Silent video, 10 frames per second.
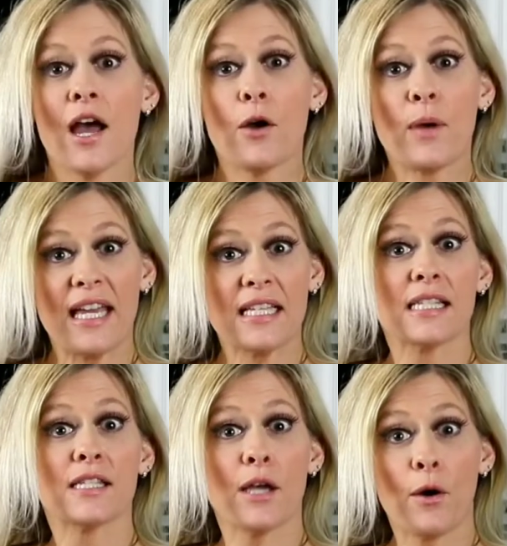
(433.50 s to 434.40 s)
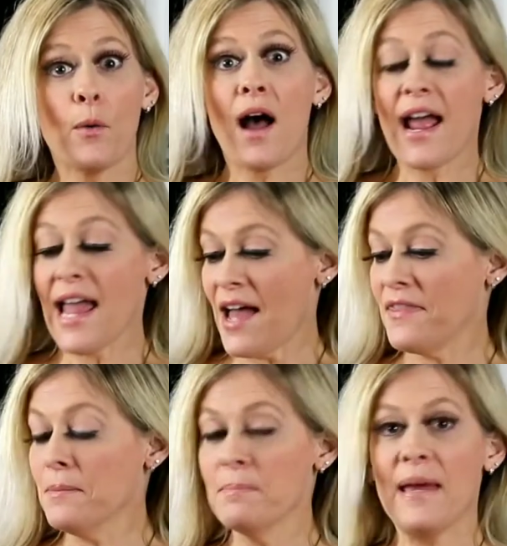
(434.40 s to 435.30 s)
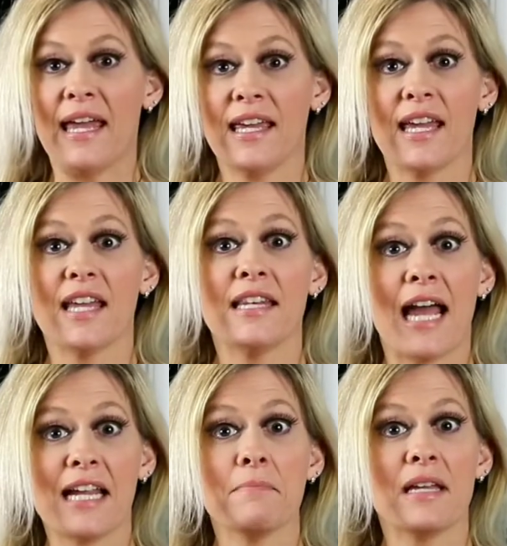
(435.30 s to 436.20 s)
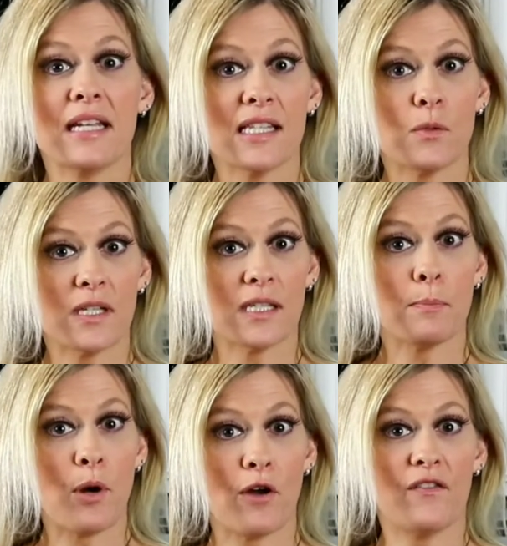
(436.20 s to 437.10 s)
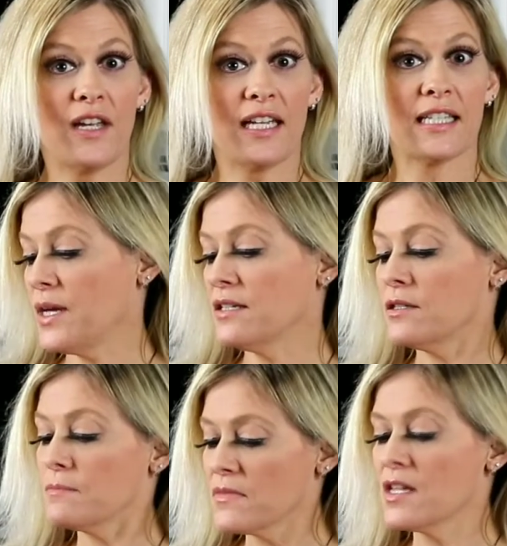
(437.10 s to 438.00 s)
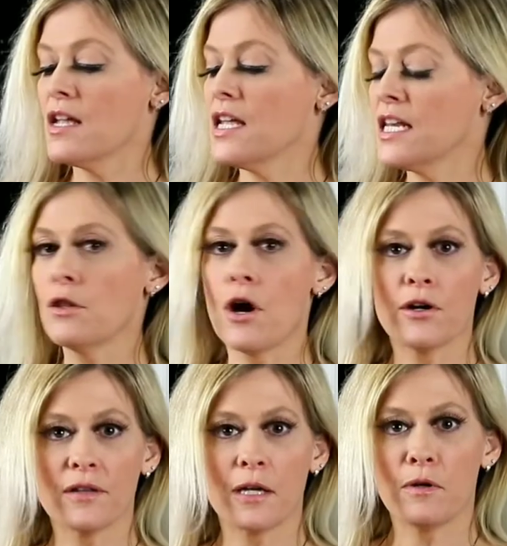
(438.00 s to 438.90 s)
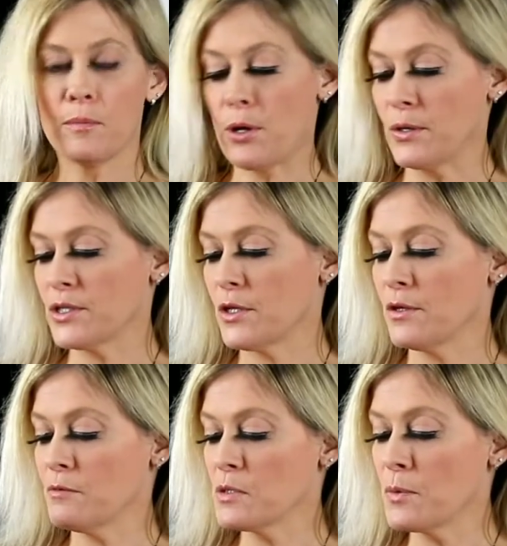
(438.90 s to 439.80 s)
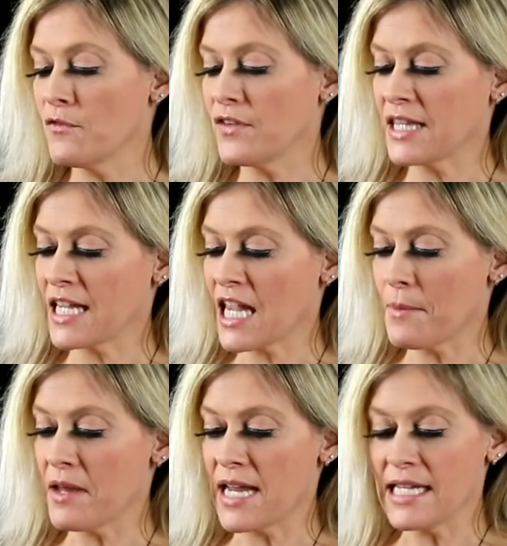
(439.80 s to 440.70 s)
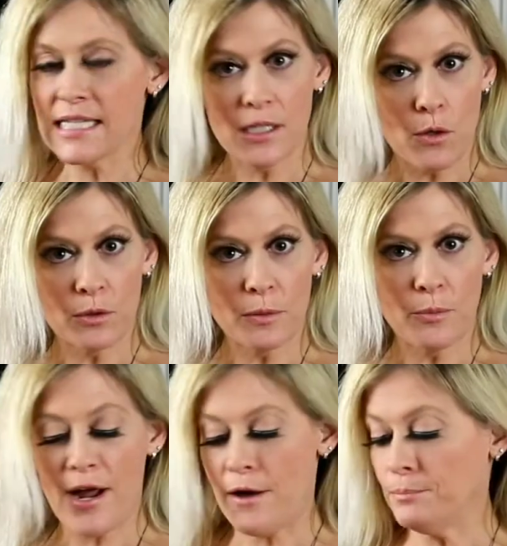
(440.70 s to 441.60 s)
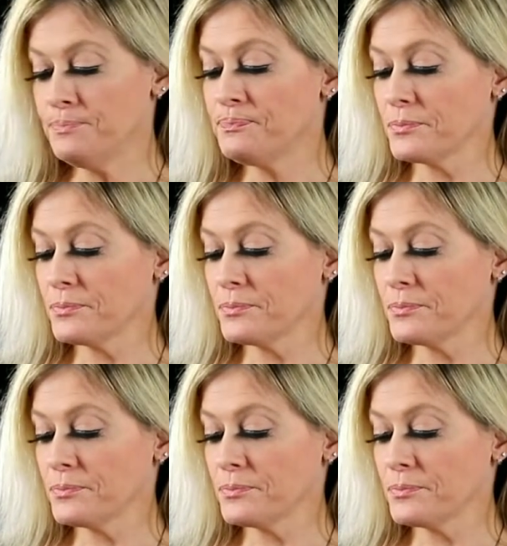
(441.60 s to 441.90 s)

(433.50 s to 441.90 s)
Okay, so I had them bake. 9 minutes was perfect. So any longer they would have burned. So it was perfect. They came out nice and golden brown.